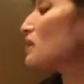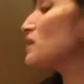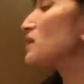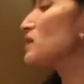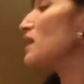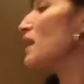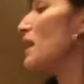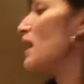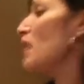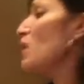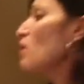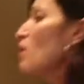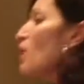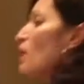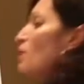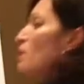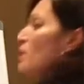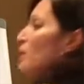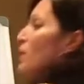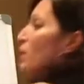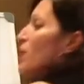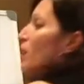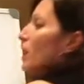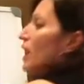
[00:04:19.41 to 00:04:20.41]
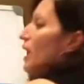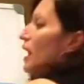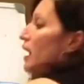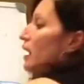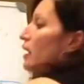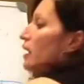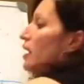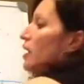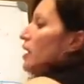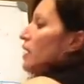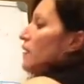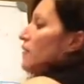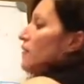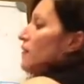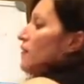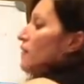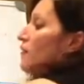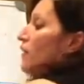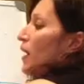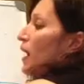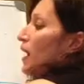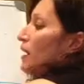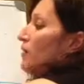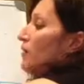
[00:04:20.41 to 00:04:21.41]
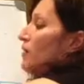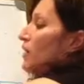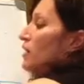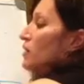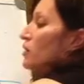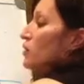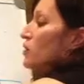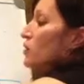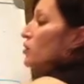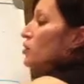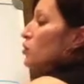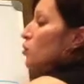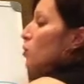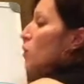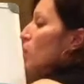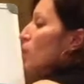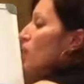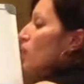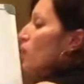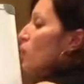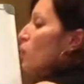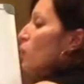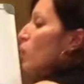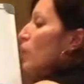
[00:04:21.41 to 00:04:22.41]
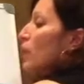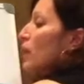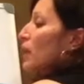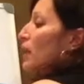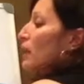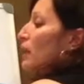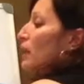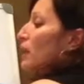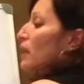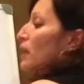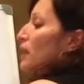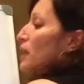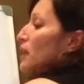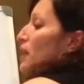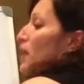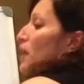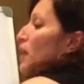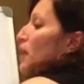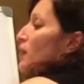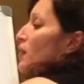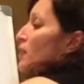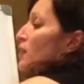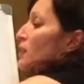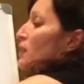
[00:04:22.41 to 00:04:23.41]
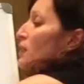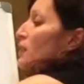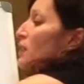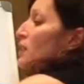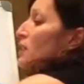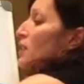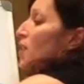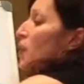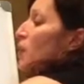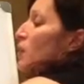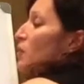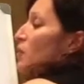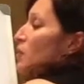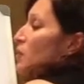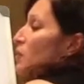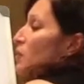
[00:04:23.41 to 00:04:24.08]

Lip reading: See how up here I had 521? That this on